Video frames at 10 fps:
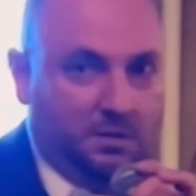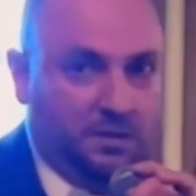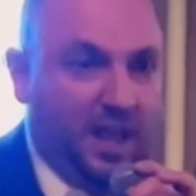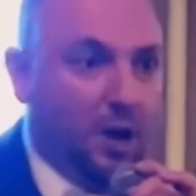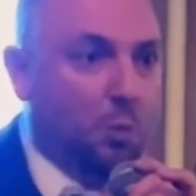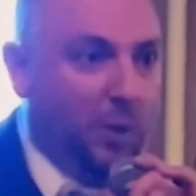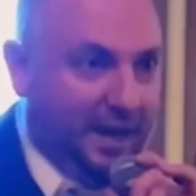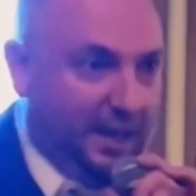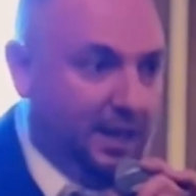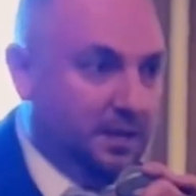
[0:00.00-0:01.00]
that are
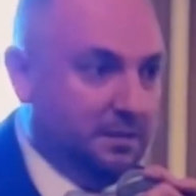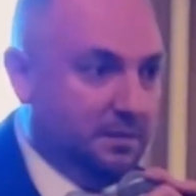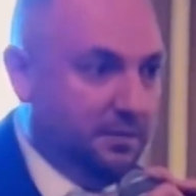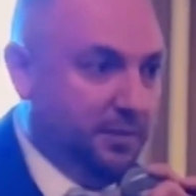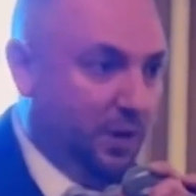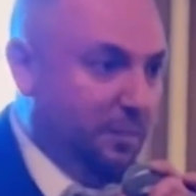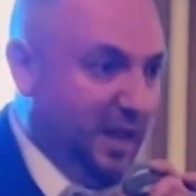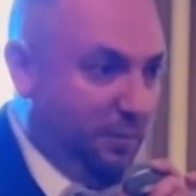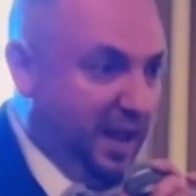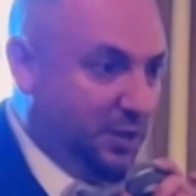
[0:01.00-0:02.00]
waiting for a
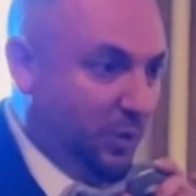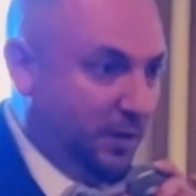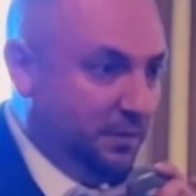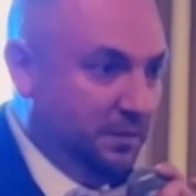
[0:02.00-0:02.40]
male mentor.